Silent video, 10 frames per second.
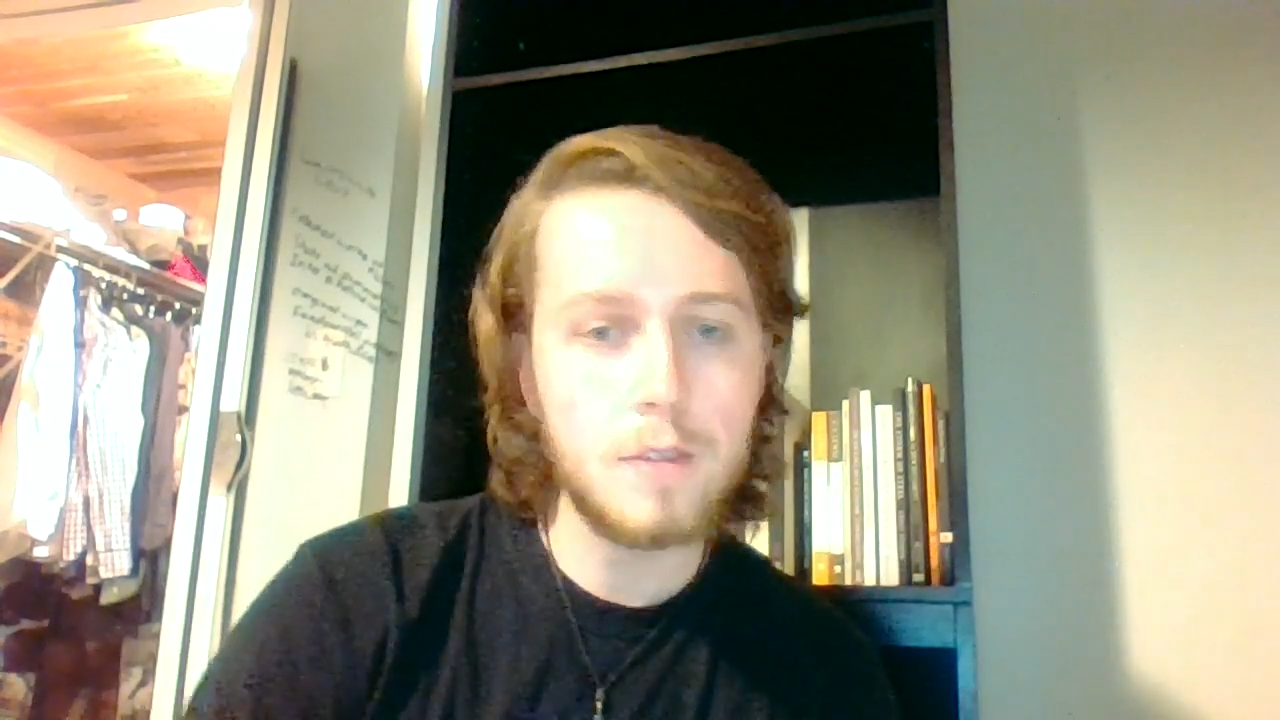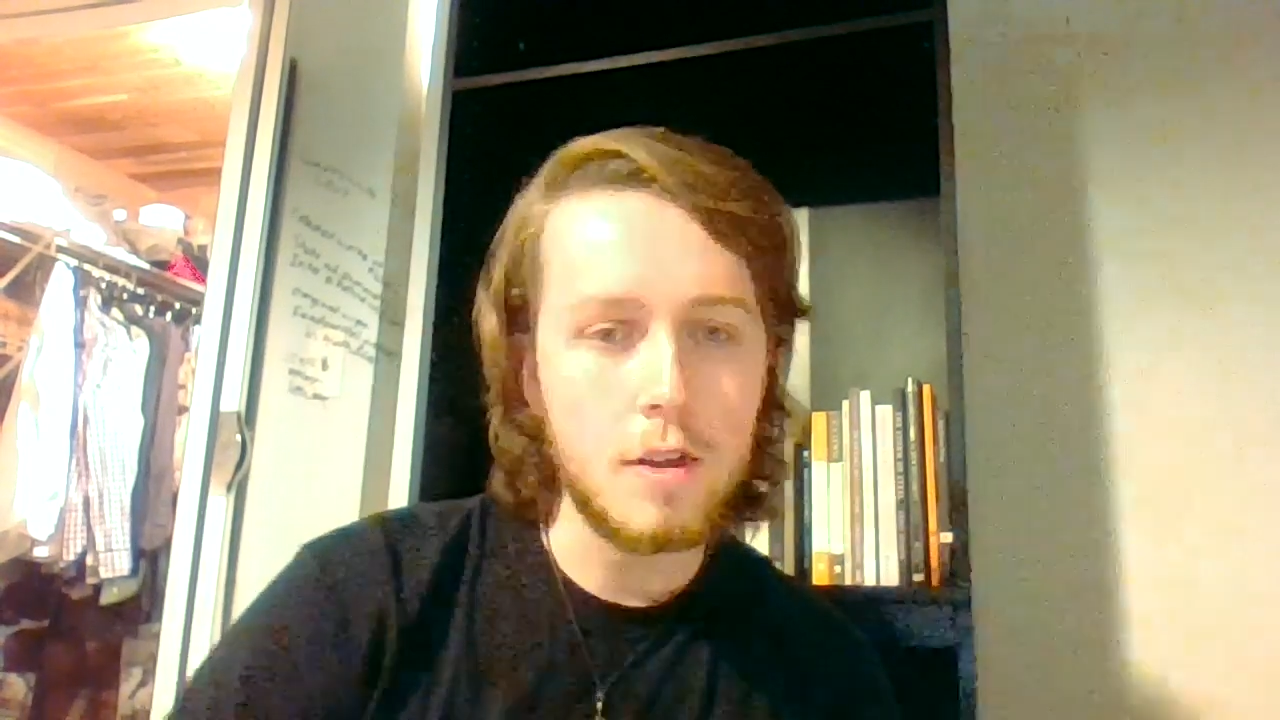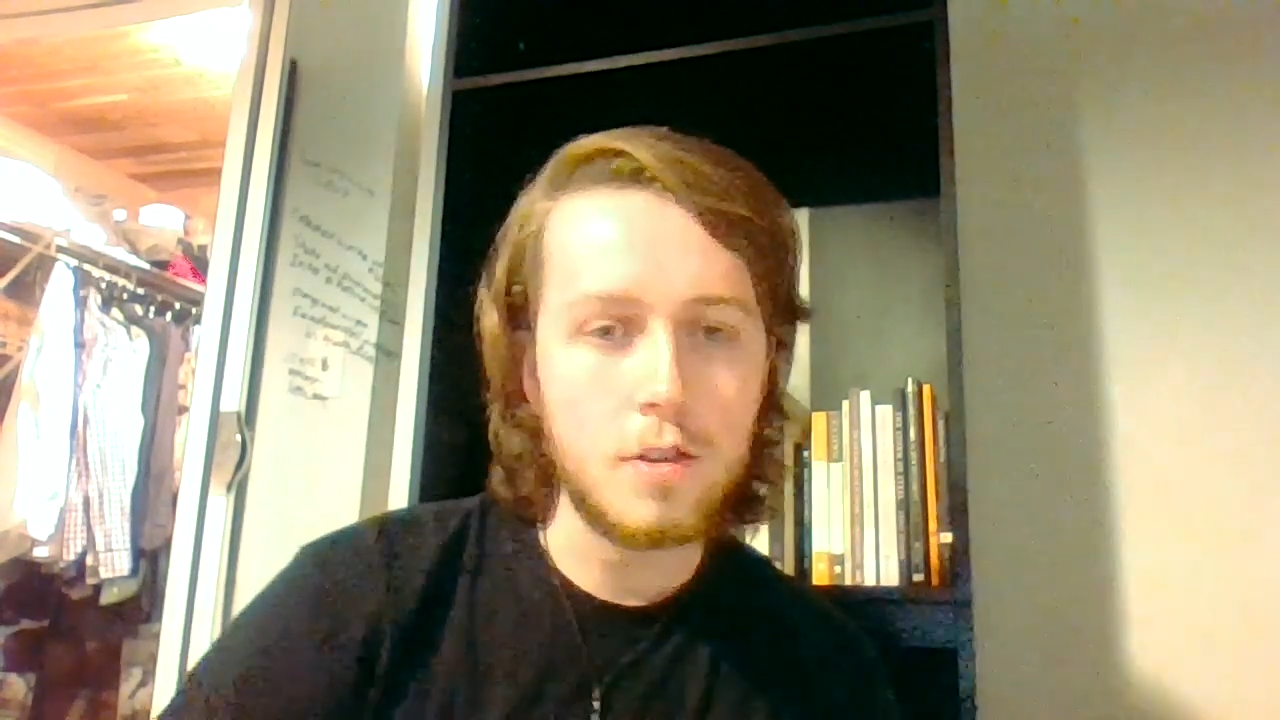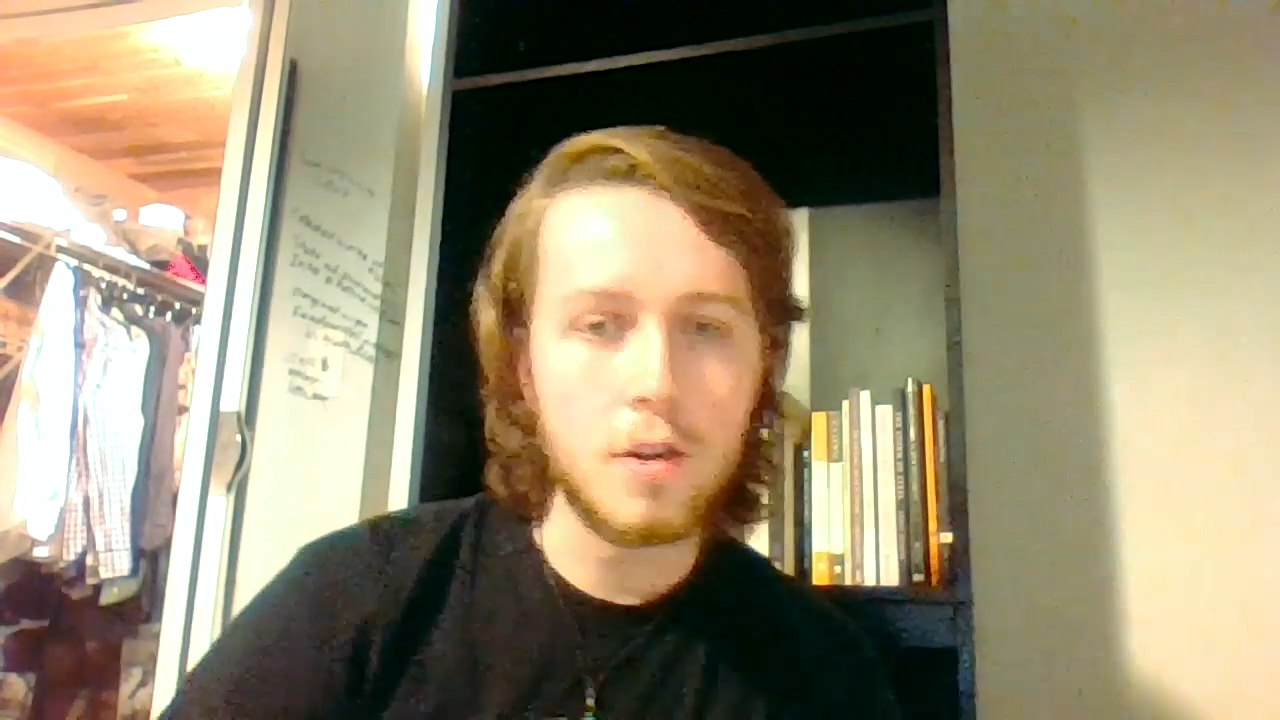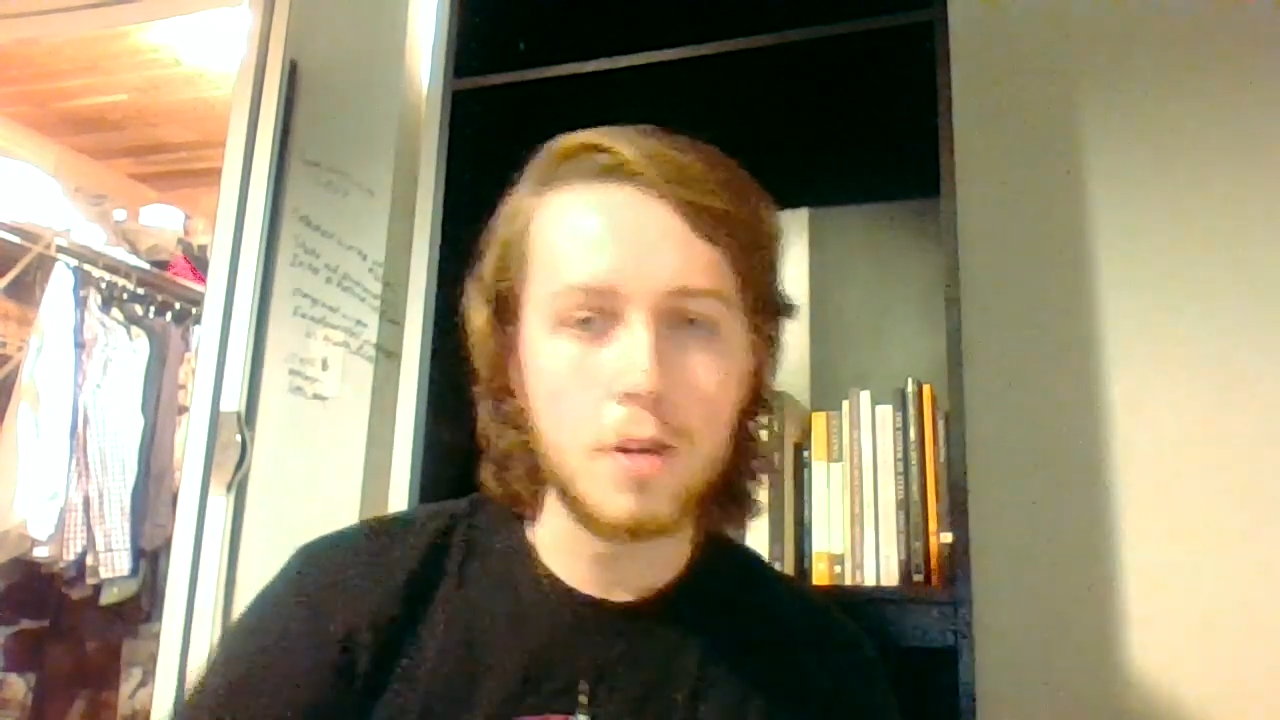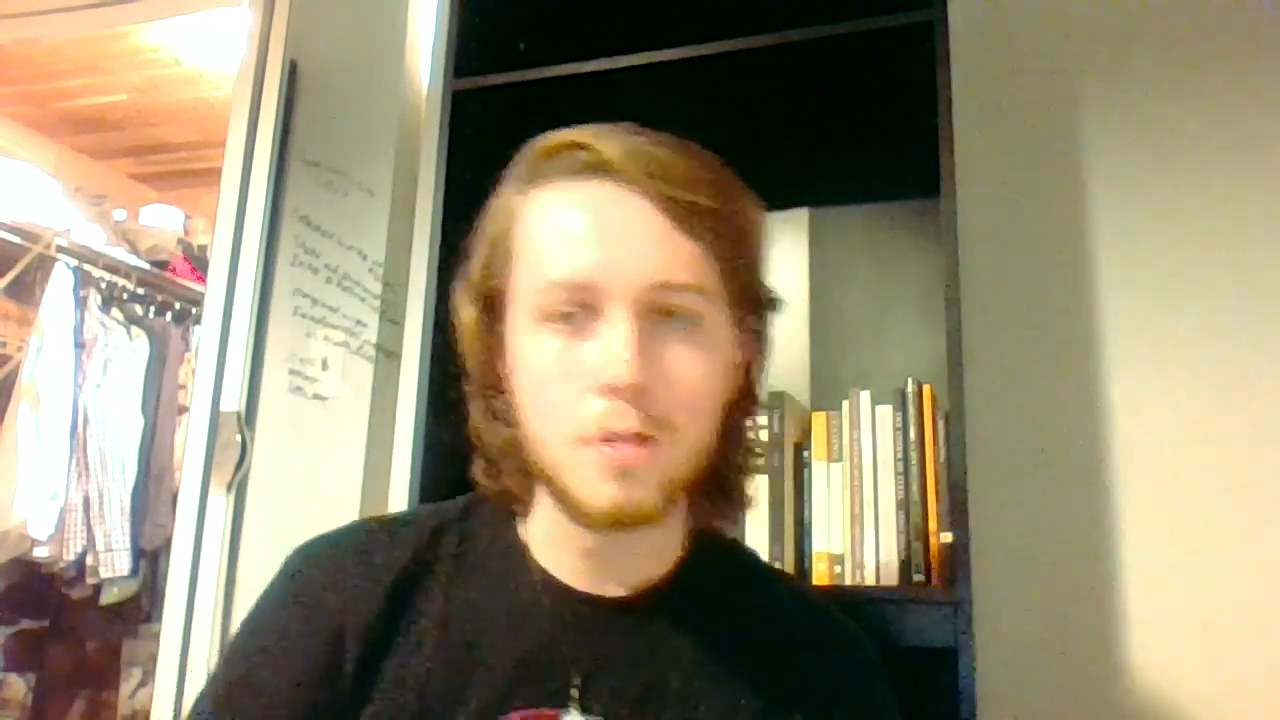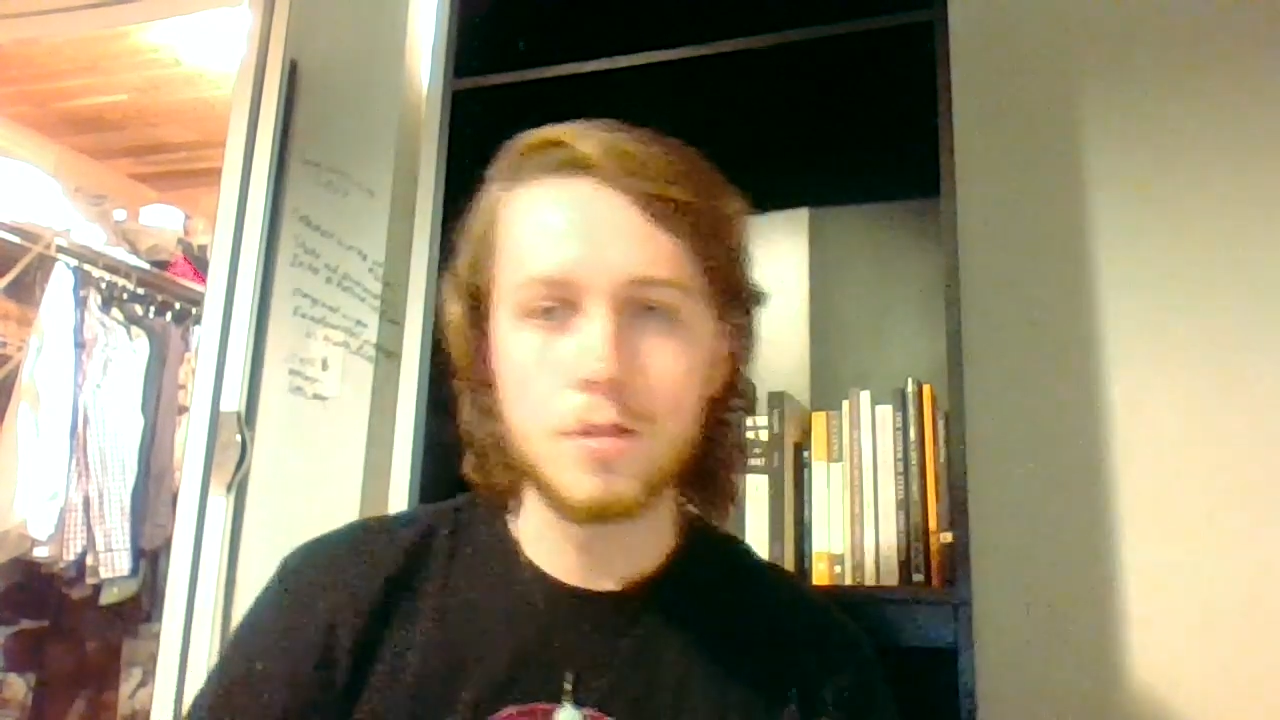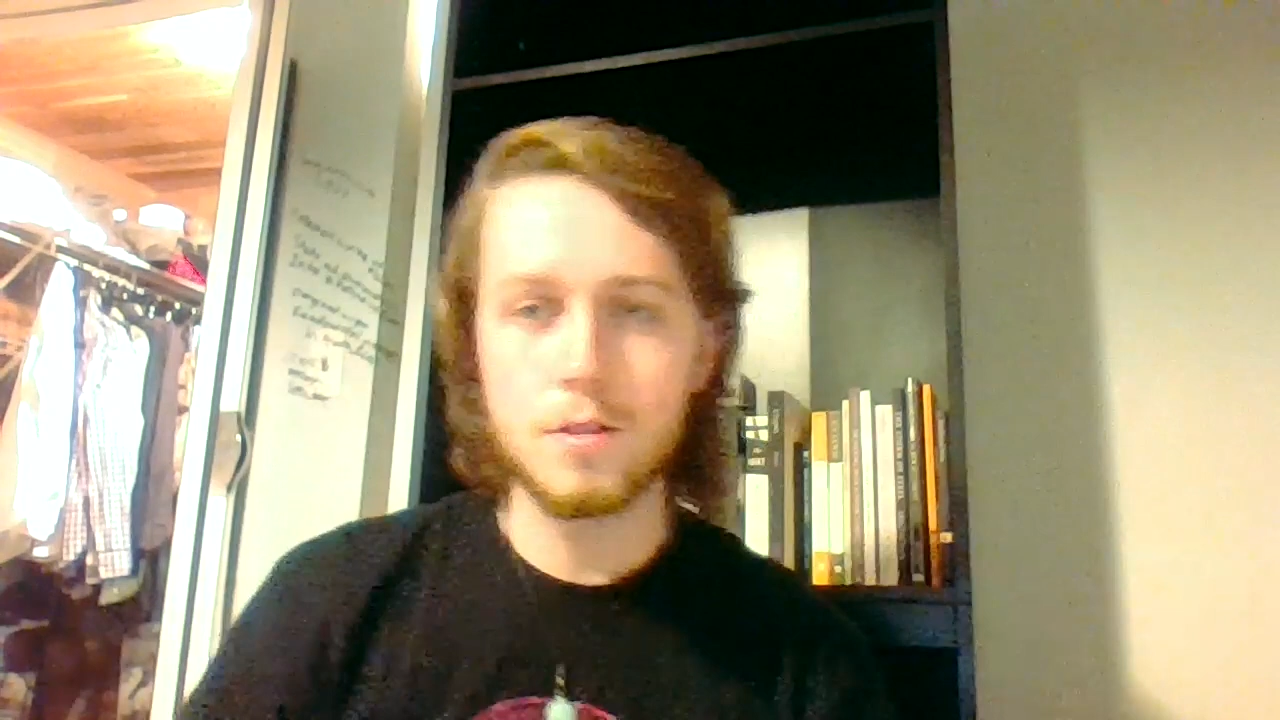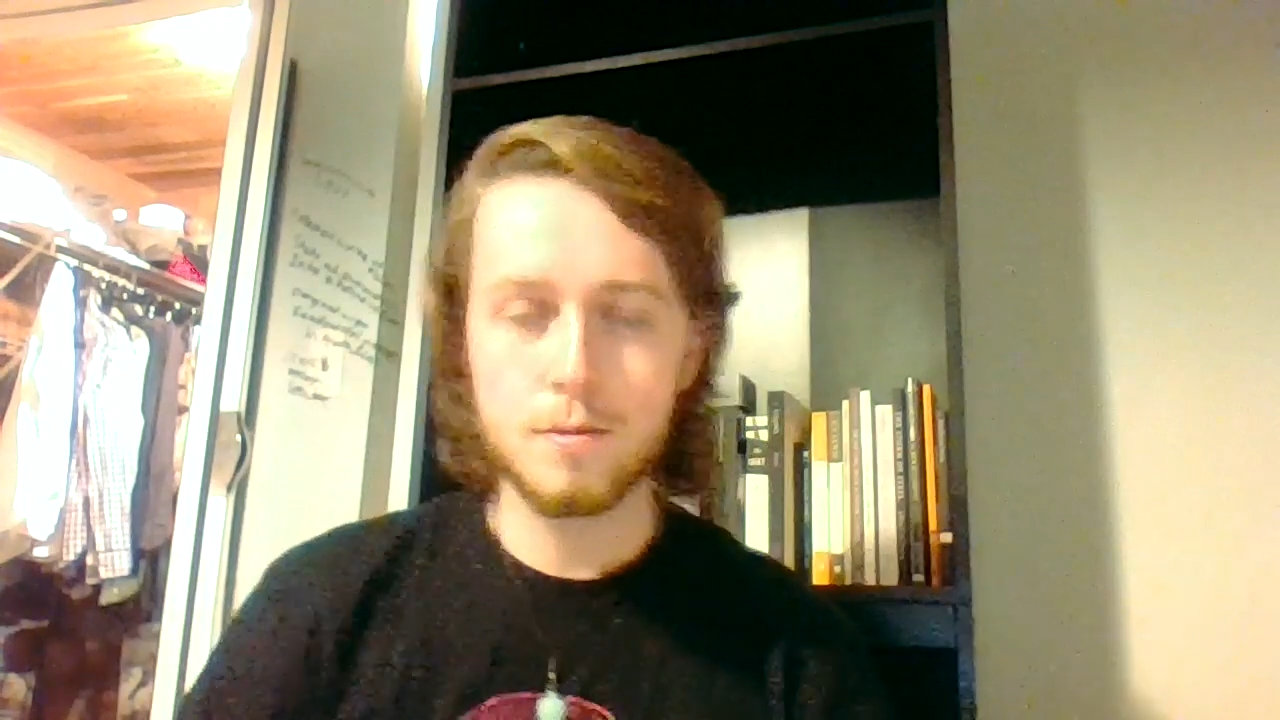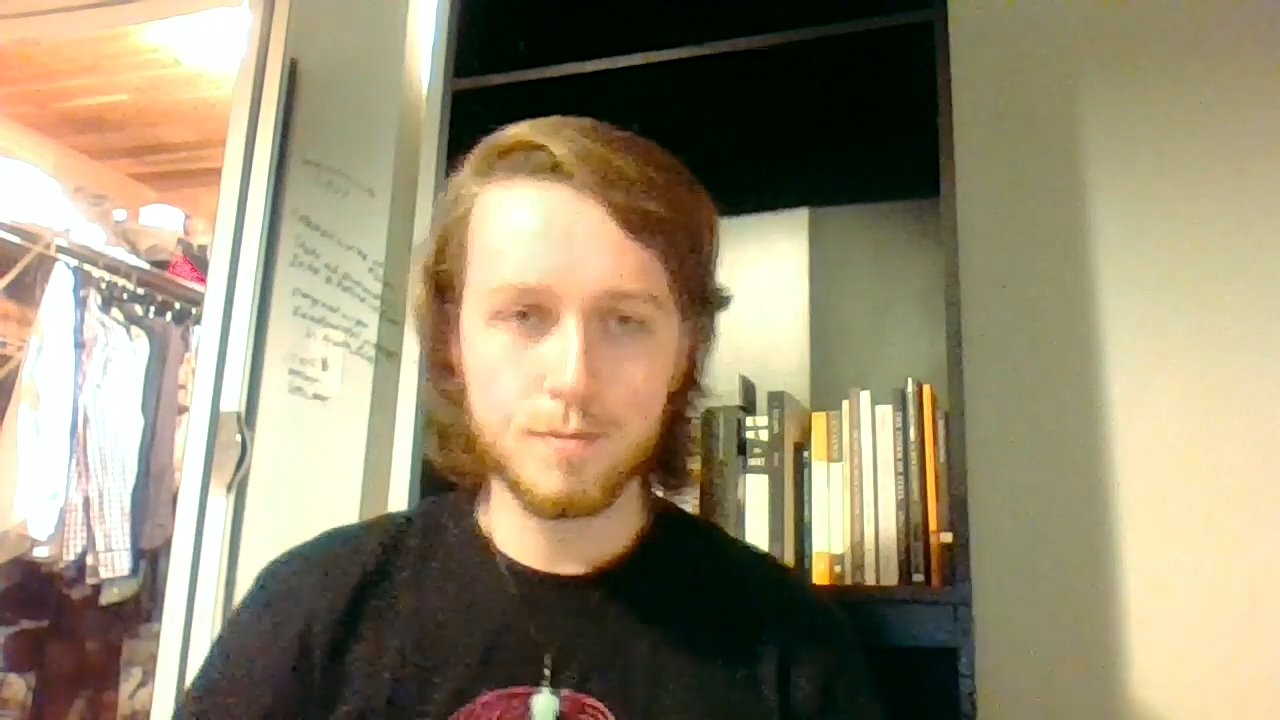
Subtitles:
he shows